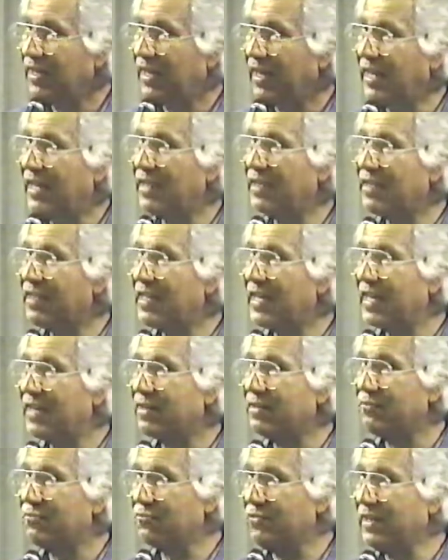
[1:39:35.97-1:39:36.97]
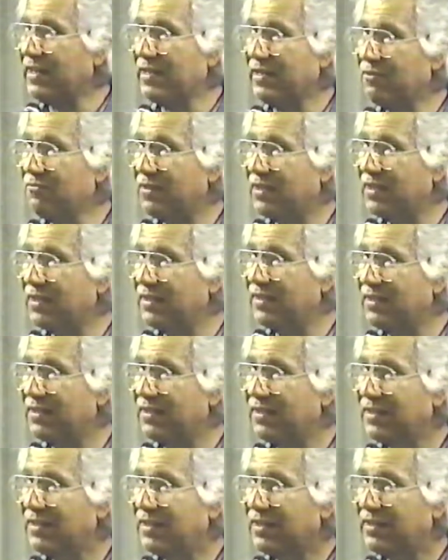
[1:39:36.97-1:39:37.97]
and that wicked one
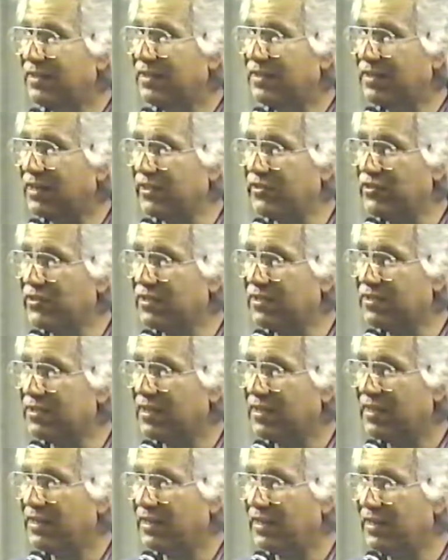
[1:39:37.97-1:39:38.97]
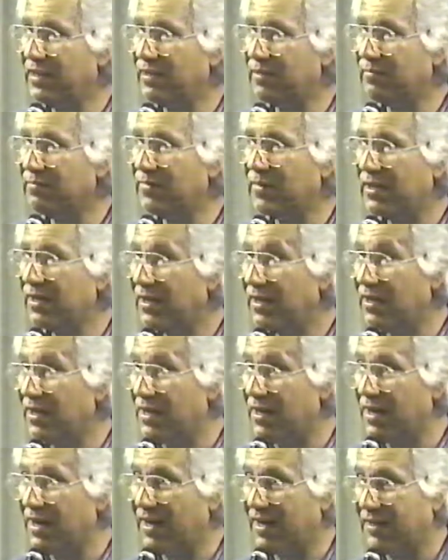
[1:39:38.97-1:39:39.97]
touches him
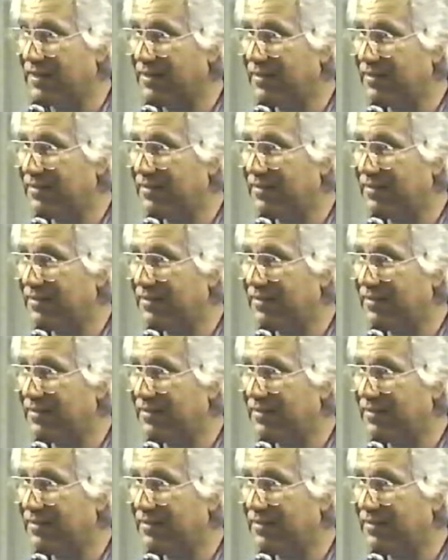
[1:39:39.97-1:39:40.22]
not.